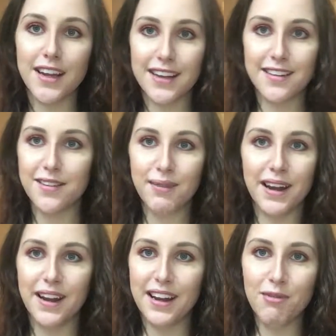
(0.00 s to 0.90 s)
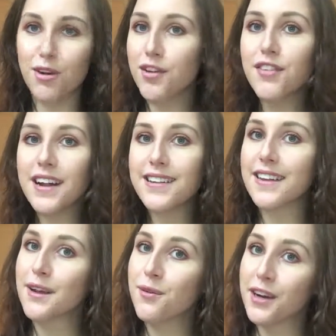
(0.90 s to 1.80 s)
Like, doesn't matter what you
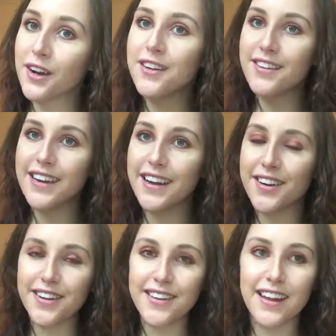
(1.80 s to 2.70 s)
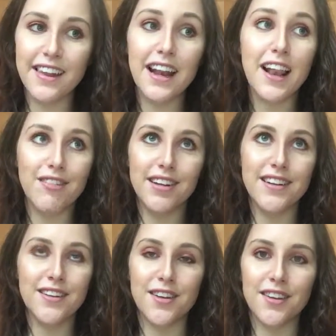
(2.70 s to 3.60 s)
fancy, we're going to Nando's, and they love
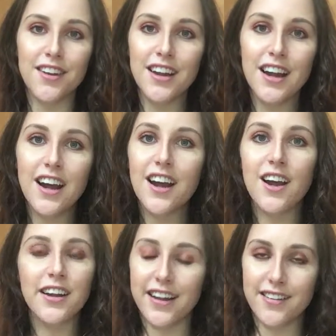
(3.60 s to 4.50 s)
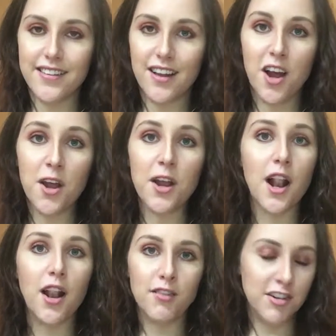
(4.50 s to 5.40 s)
it. So yes, I
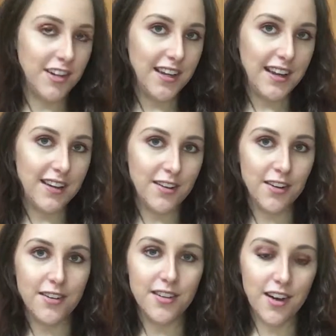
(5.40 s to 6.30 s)
love a cheeky Nando's.